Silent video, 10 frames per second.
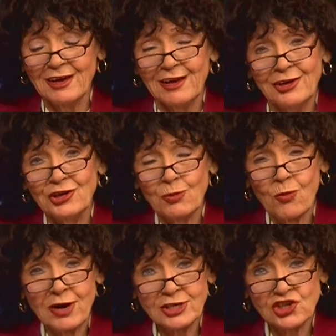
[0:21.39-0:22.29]
You're
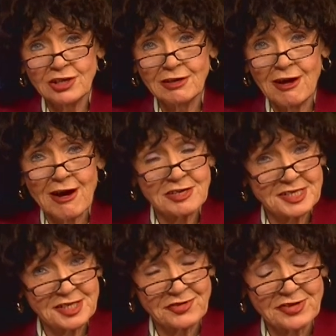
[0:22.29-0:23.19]
watching our
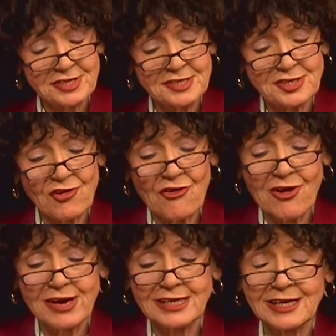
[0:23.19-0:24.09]
series
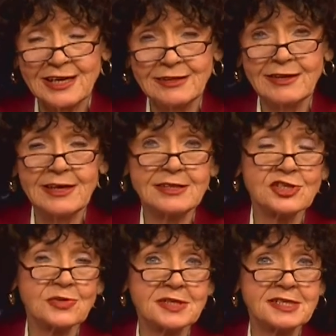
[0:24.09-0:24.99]
on candidates
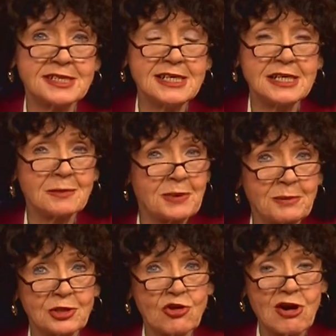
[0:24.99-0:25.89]
who are seeking
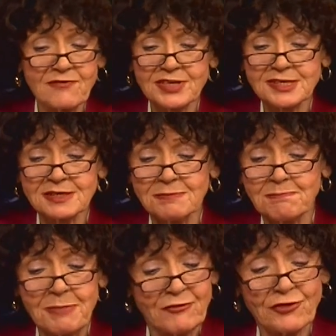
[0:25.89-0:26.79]
public office in
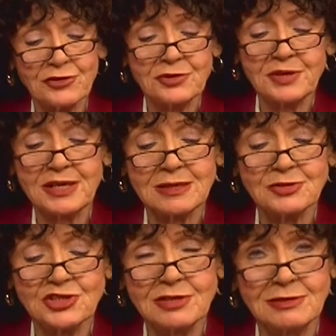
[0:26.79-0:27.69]
Bedford, New
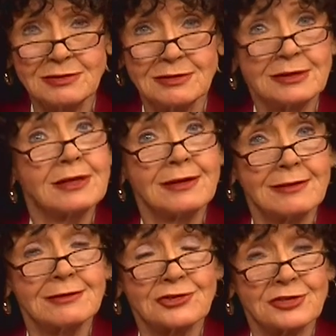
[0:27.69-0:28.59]
Hampshire
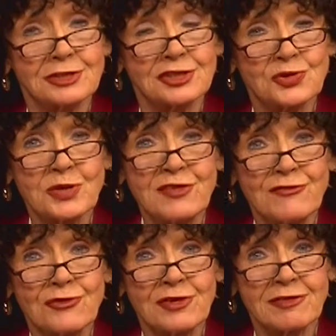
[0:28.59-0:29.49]
during the
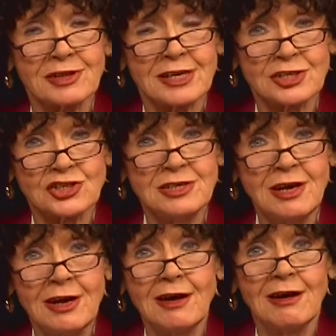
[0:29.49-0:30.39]
24 election,
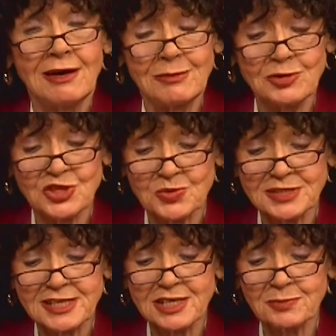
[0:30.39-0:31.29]
which will
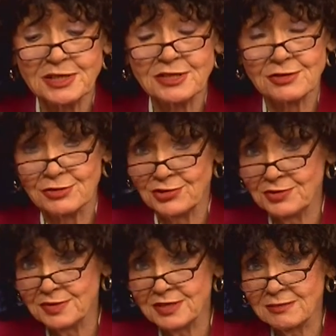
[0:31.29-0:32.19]
take place on
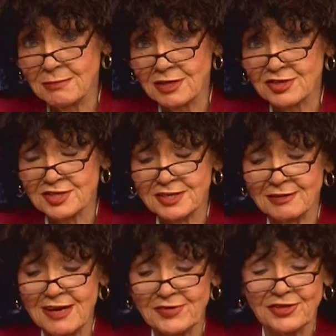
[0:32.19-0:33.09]
Tuesday, March the
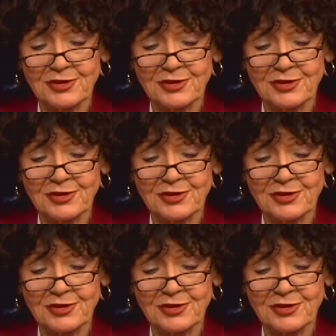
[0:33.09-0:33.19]
11th.